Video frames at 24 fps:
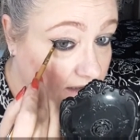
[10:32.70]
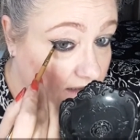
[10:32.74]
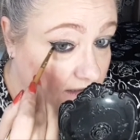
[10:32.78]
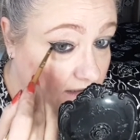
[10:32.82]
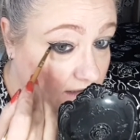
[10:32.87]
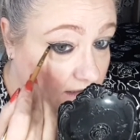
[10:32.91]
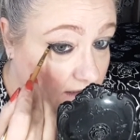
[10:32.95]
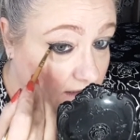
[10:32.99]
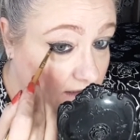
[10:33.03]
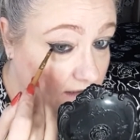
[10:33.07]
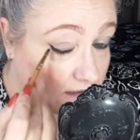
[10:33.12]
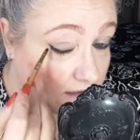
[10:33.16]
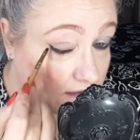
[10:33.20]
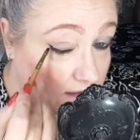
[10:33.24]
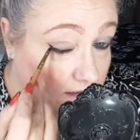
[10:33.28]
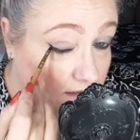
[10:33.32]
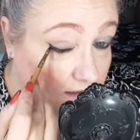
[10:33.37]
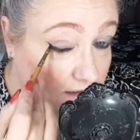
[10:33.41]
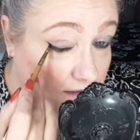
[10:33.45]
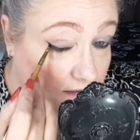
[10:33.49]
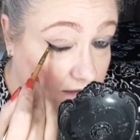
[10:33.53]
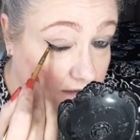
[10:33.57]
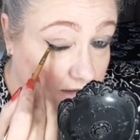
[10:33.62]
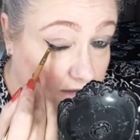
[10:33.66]

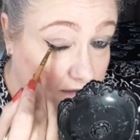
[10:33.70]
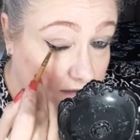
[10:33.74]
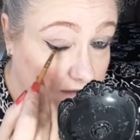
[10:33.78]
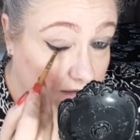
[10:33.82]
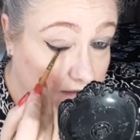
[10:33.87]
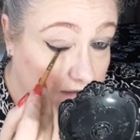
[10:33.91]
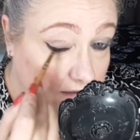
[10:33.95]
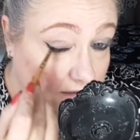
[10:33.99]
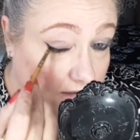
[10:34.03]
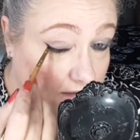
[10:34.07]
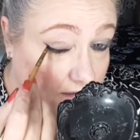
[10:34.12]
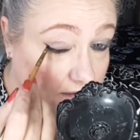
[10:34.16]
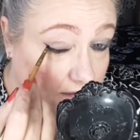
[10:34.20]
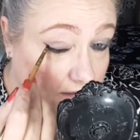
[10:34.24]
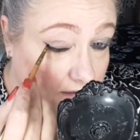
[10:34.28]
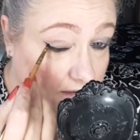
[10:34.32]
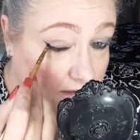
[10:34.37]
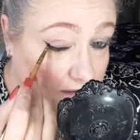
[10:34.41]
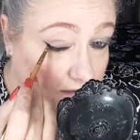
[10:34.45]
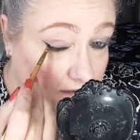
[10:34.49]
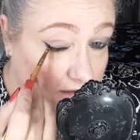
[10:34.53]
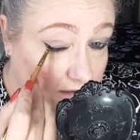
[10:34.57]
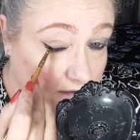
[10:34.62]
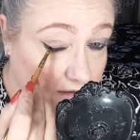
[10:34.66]

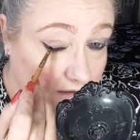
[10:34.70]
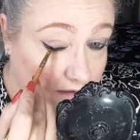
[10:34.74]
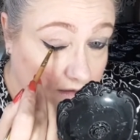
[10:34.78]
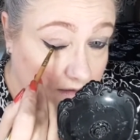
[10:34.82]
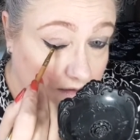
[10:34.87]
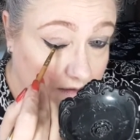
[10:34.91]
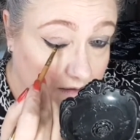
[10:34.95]
[no speech]